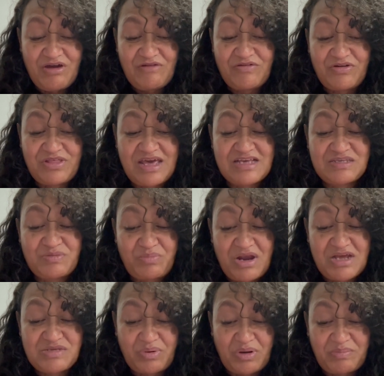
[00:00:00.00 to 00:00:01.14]
for the
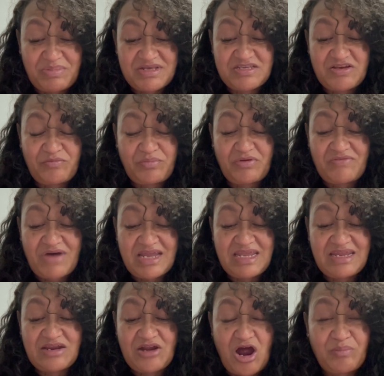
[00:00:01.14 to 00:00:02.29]
express purpose of
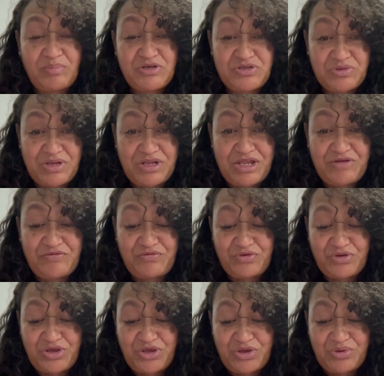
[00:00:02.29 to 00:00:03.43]
providing an opportunity for
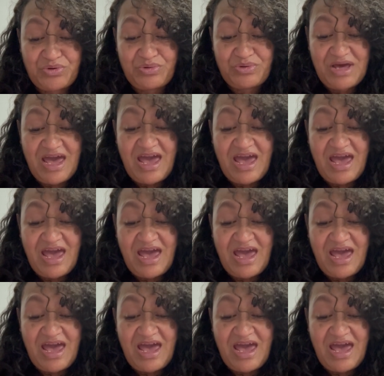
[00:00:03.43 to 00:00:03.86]
you